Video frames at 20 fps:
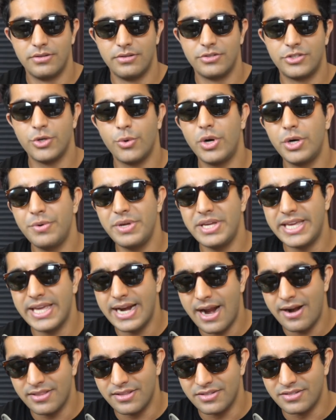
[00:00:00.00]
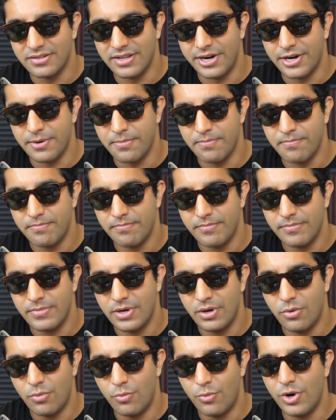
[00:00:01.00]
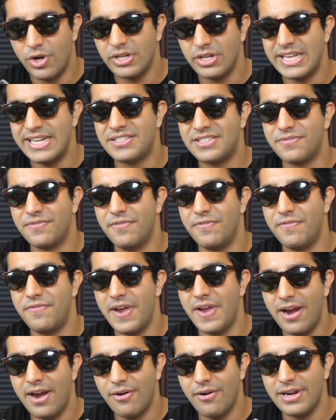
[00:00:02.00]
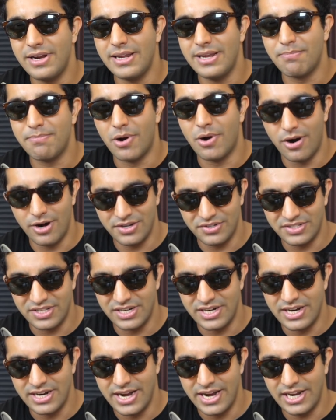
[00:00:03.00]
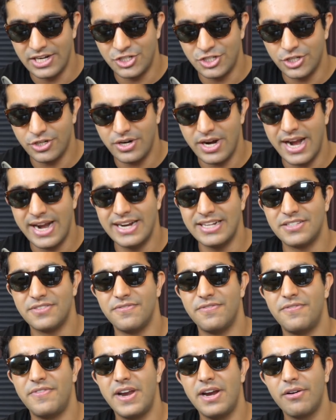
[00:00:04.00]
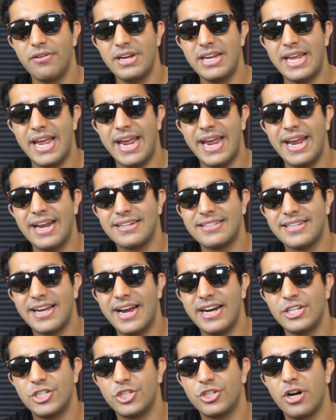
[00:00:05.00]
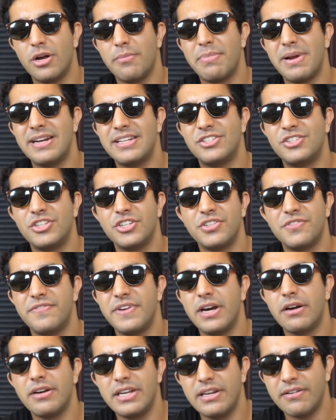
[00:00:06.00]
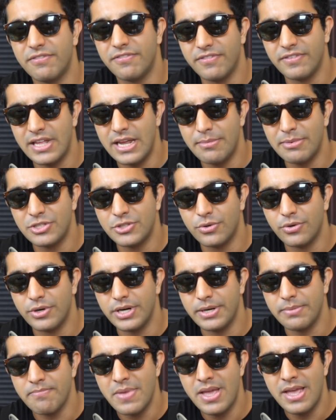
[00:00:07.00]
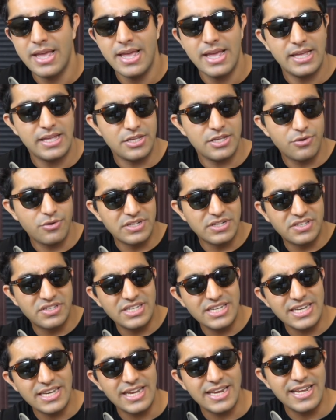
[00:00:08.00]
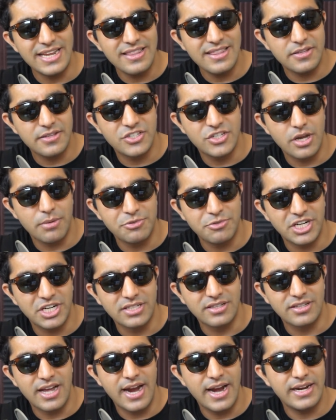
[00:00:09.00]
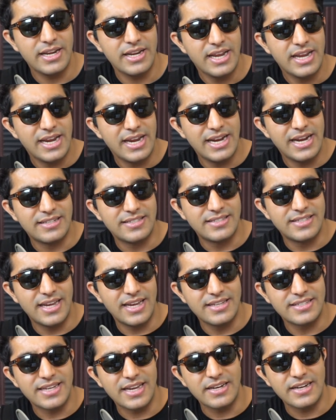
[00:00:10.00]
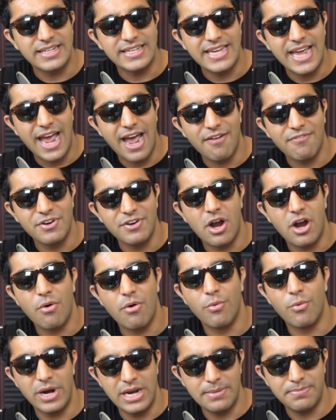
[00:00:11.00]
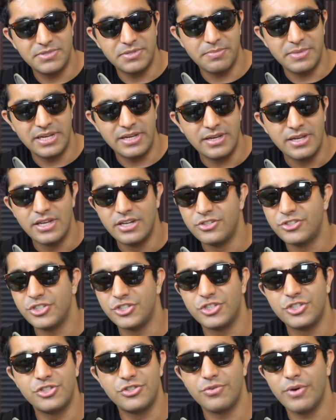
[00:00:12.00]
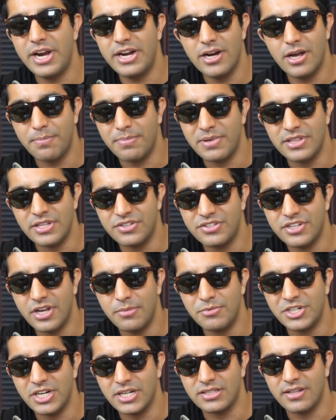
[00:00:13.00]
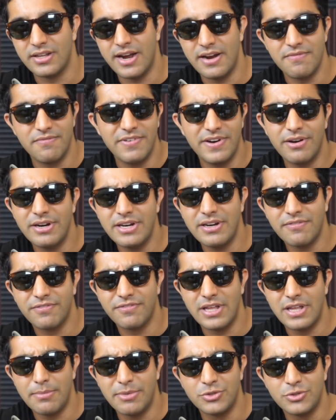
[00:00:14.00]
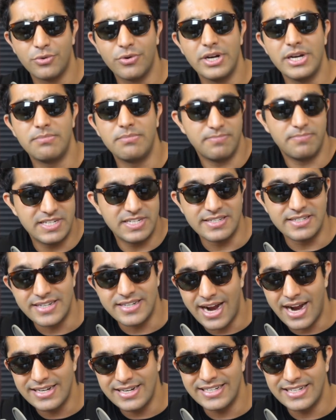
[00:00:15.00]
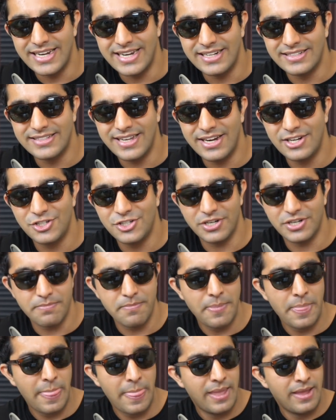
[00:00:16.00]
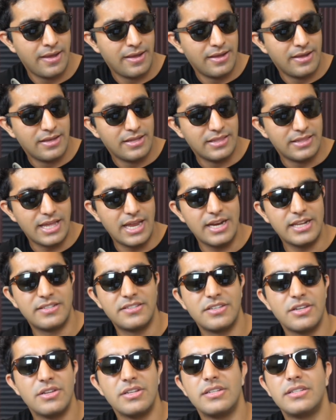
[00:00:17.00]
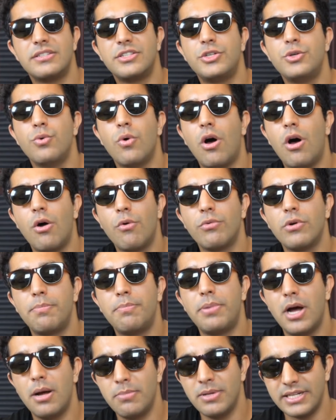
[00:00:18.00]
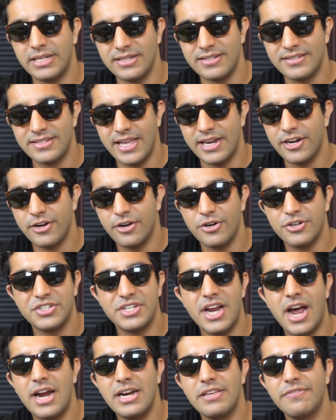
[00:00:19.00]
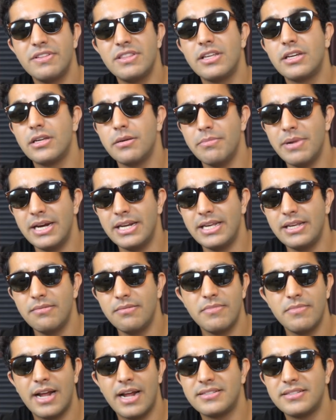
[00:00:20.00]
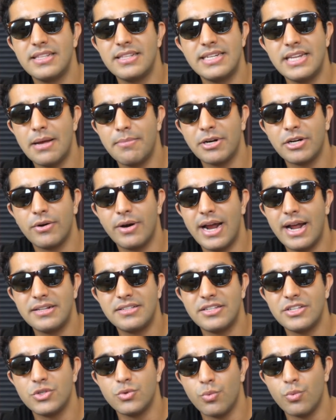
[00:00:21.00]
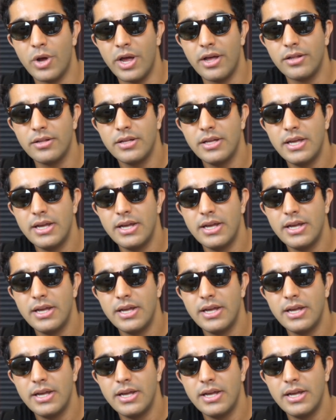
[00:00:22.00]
So what do we get out of this letter? Well, it's very partisan in nature, and it's very anti-Trump, and it's just very inflammatory. You can see in the subject line, it says, "Kavanaugh raped me." Just straight up in the subject line, very inflammatory, designed to get attention. Then it's to all Republican senators, not even the committee, not to the Democrats as well.